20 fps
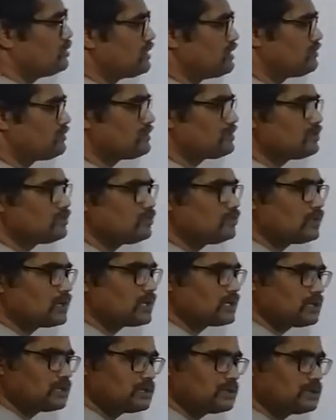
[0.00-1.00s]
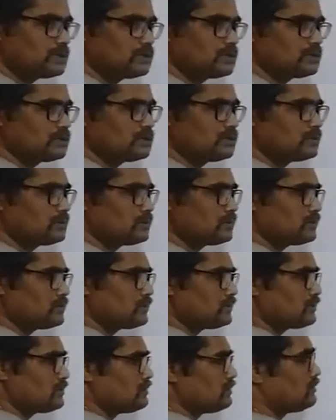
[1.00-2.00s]
gives you 1
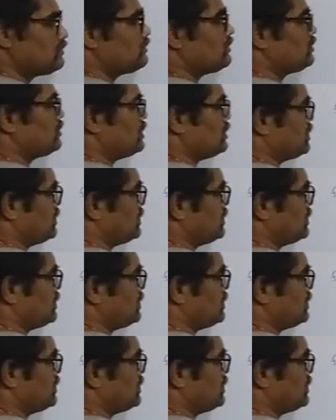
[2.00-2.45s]
from the